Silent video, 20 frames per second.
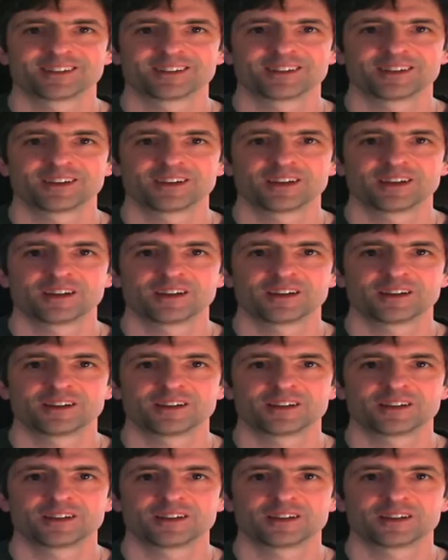
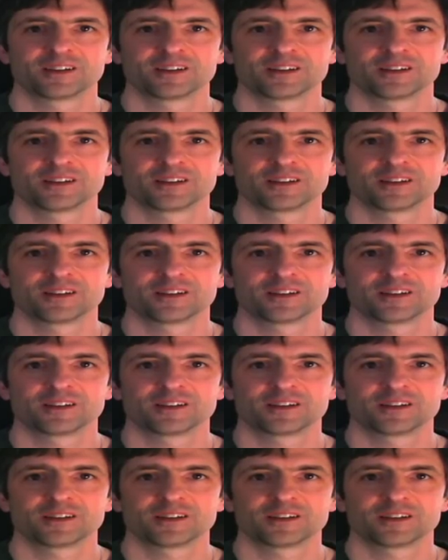
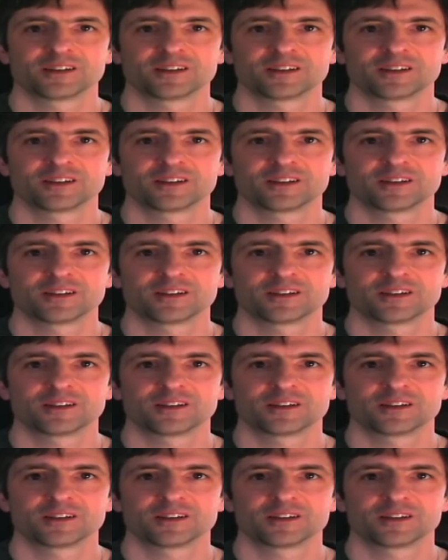
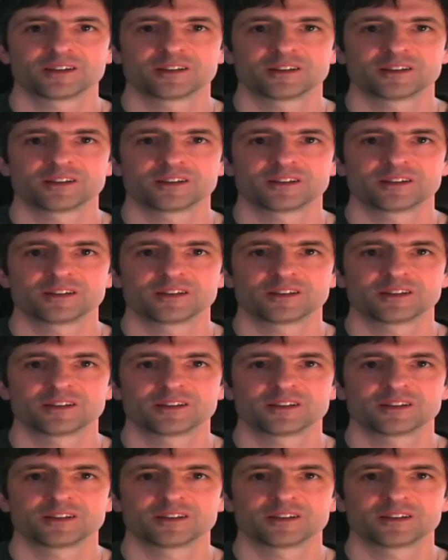
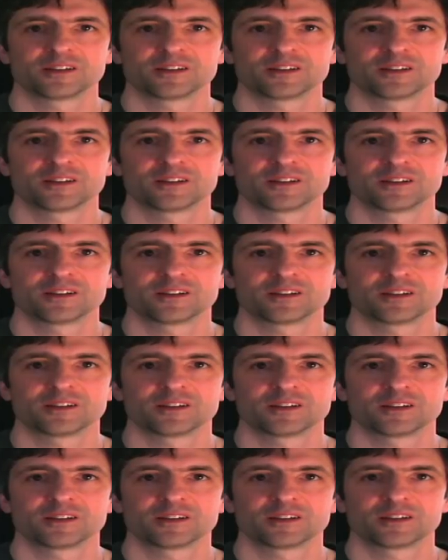
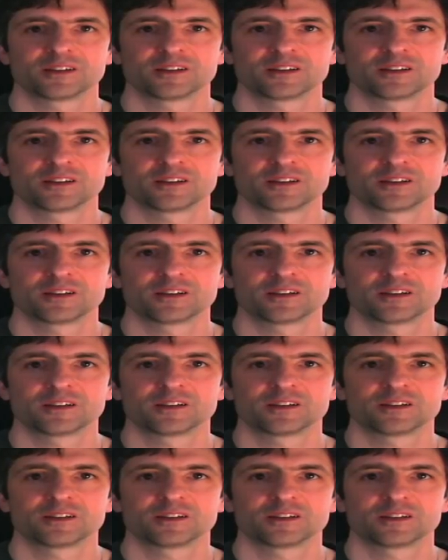
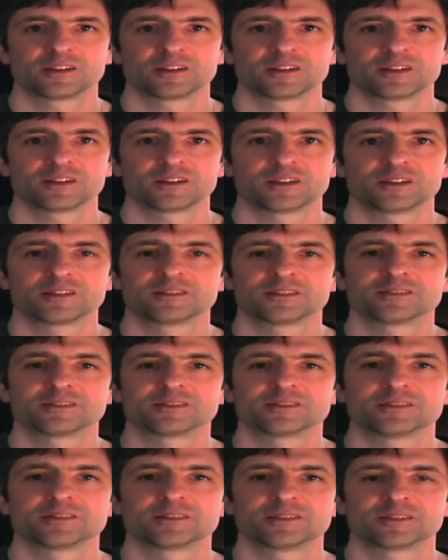
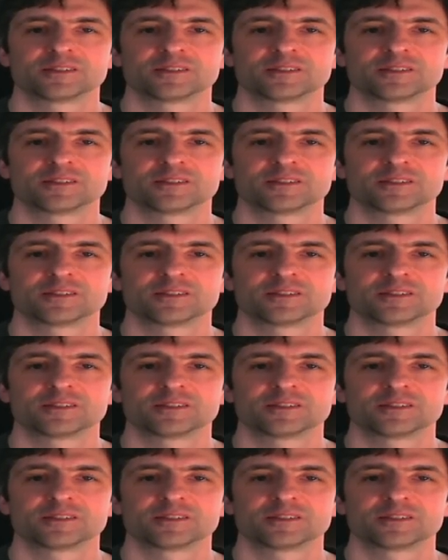No words are spoken by the person on screen.